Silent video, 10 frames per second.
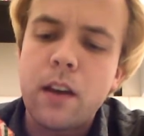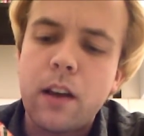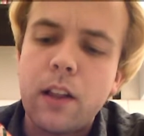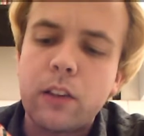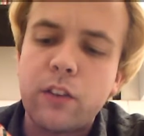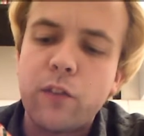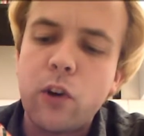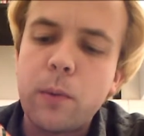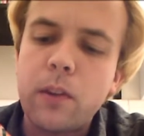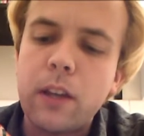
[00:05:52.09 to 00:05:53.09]
I like to
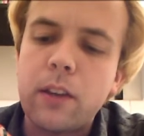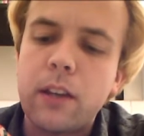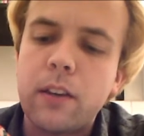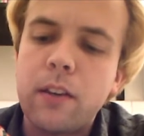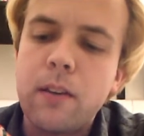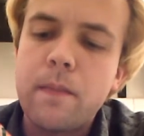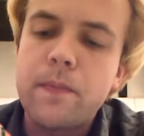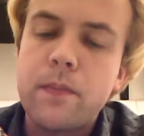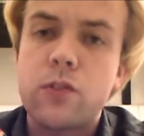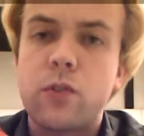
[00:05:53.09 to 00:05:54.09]
formulate like
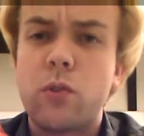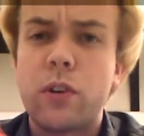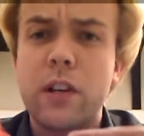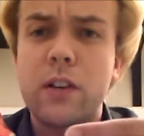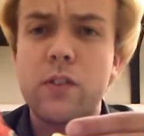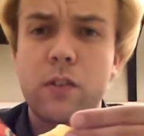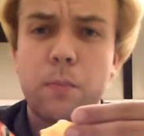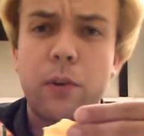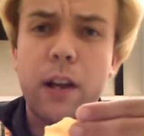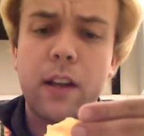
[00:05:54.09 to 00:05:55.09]
stories and
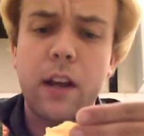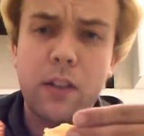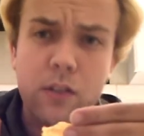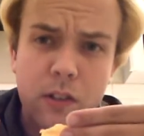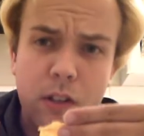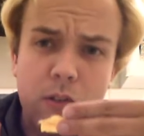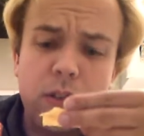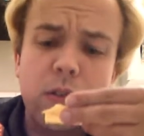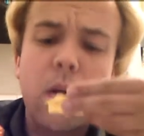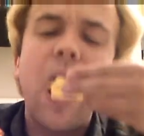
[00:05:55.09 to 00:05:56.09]
prank ideas in here too.